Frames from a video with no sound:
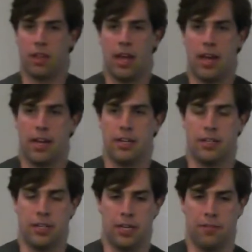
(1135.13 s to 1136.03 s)

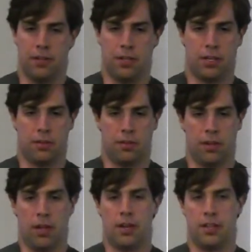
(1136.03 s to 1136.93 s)
And even a
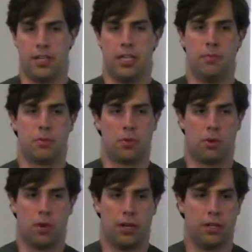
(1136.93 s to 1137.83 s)
lot of the teams were
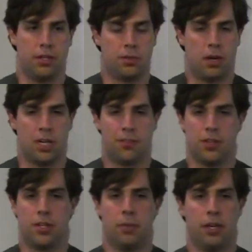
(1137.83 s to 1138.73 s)
required to use ROS for
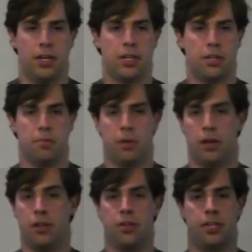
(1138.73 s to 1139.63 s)
the simulation, but
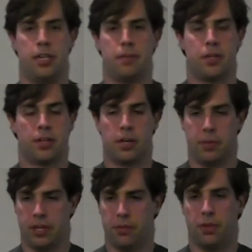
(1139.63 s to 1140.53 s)
other teams that are
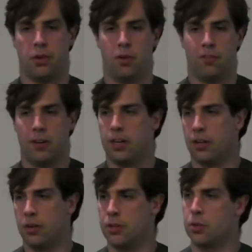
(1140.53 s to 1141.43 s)
coming in with their own funding,
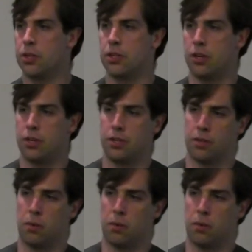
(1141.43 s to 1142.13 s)
their own sources, are using